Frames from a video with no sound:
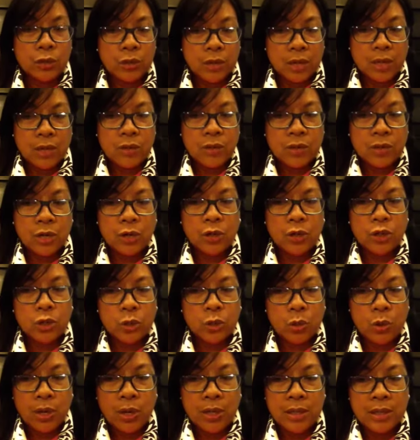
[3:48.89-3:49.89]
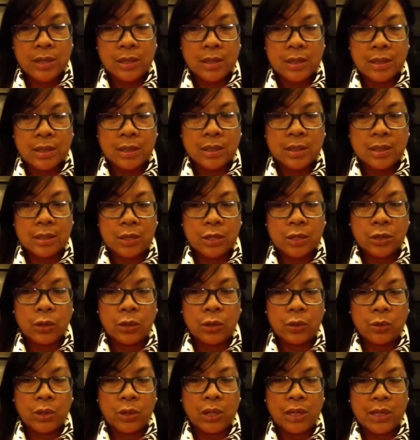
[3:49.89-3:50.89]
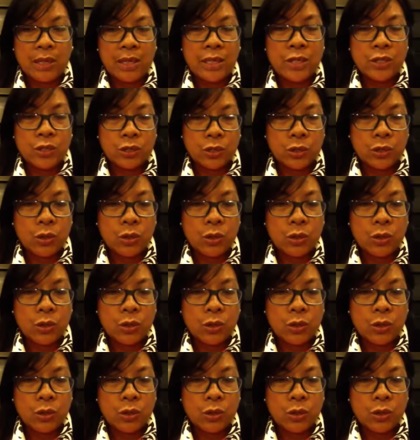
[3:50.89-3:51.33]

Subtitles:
here's our choice is, he needs to